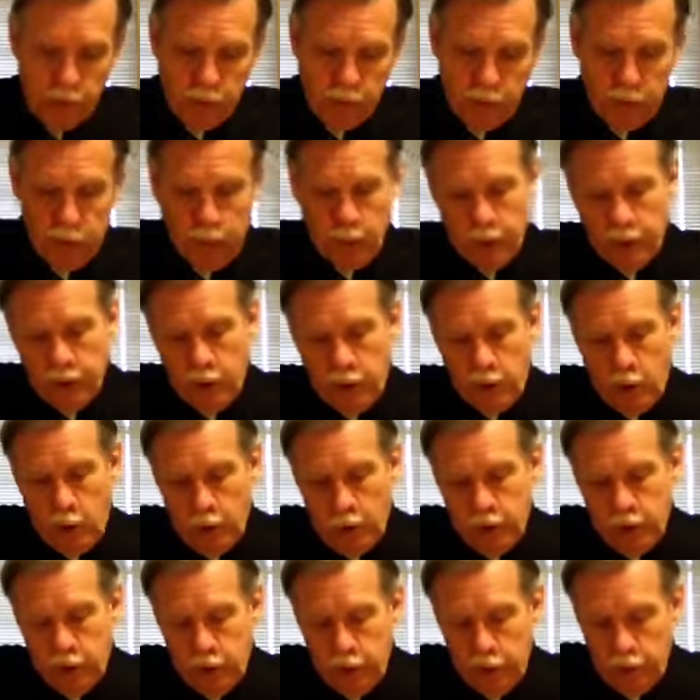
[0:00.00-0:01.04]
"If we're
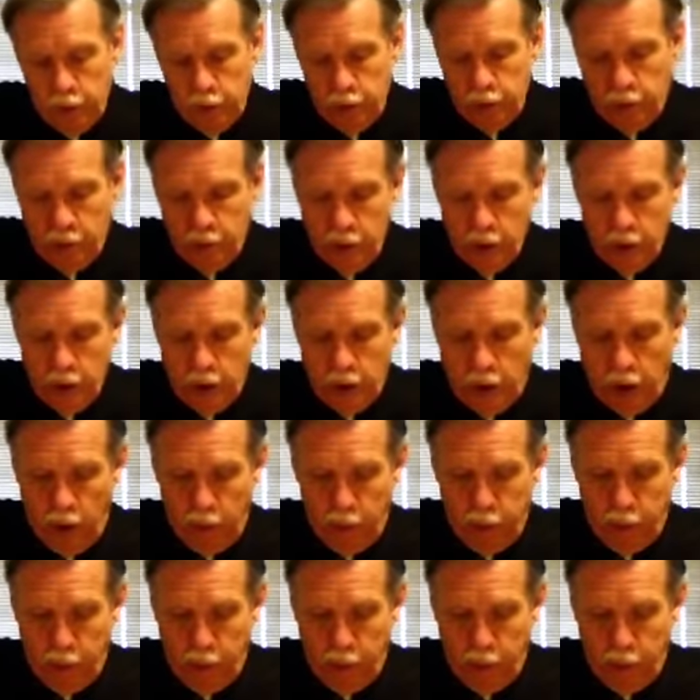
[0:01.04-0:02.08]
going to
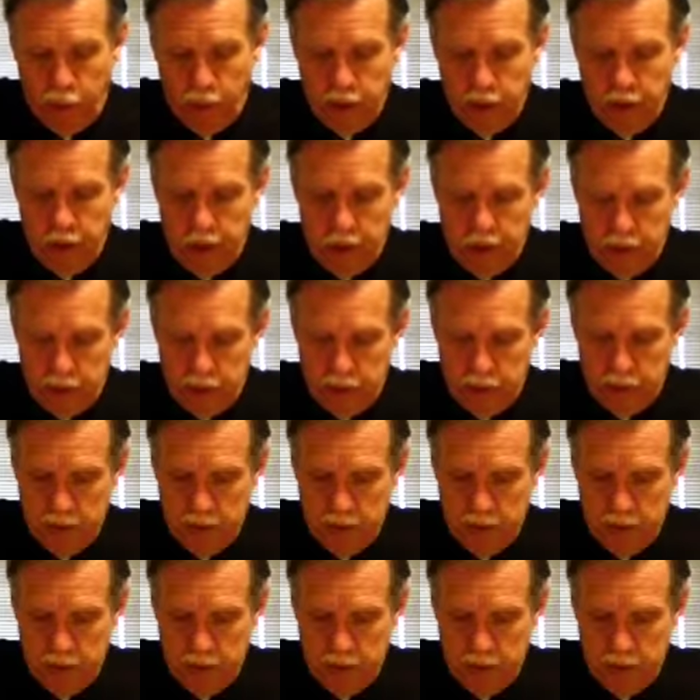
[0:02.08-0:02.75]
appropriate